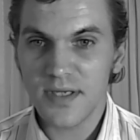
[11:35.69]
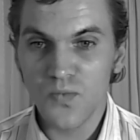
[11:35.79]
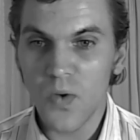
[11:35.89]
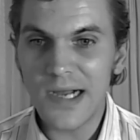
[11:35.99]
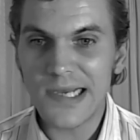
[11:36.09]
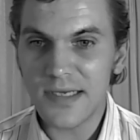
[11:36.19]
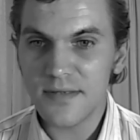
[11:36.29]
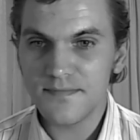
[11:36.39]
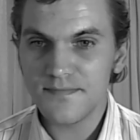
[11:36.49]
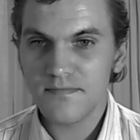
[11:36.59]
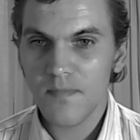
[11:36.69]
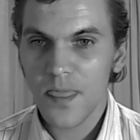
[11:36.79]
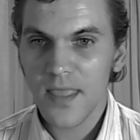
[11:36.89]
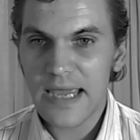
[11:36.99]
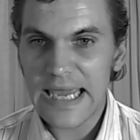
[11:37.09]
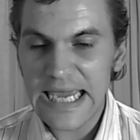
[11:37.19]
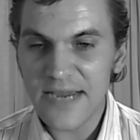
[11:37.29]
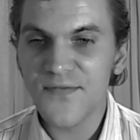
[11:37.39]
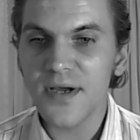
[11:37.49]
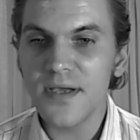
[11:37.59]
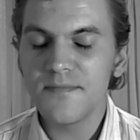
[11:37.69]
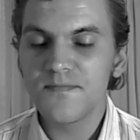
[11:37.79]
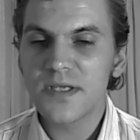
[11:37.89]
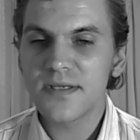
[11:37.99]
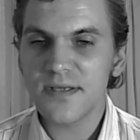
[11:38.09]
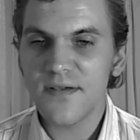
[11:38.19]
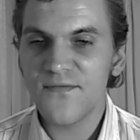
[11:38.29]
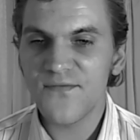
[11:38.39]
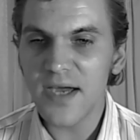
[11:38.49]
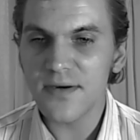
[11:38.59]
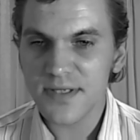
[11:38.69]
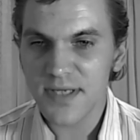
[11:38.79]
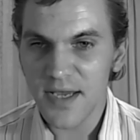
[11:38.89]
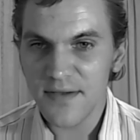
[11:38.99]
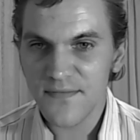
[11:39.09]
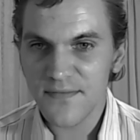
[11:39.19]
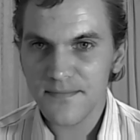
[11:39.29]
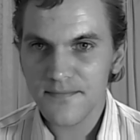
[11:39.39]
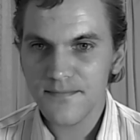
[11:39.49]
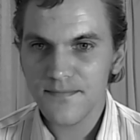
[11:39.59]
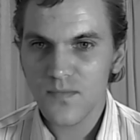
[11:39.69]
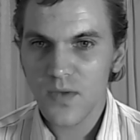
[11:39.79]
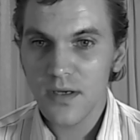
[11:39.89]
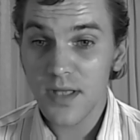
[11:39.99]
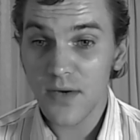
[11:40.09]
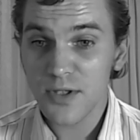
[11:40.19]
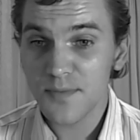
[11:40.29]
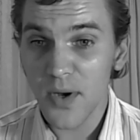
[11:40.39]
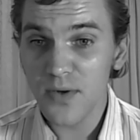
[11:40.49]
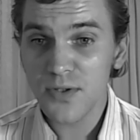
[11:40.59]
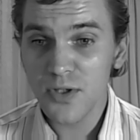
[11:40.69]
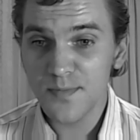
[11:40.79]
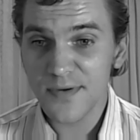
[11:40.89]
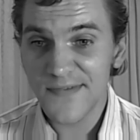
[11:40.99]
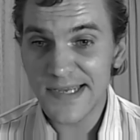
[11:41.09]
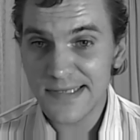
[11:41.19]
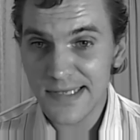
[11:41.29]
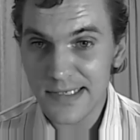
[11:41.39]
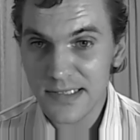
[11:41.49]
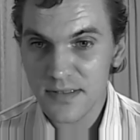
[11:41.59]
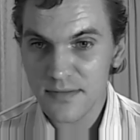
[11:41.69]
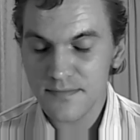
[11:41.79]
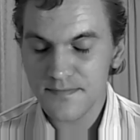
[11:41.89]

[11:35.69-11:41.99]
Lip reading: And why every failsafe that was supposed to prevent this